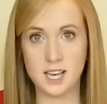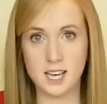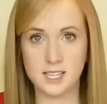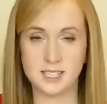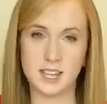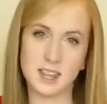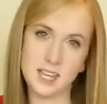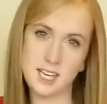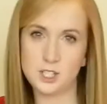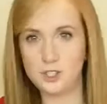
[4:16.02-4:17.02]
is the
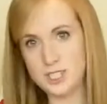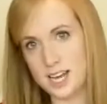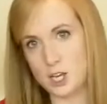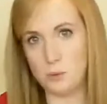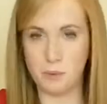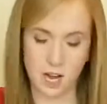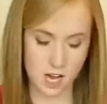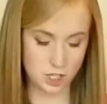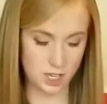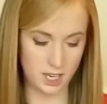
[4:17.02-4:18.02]
things with
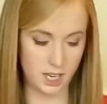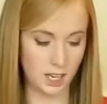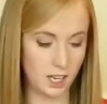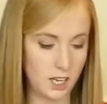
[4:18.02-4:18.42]
decoupaging.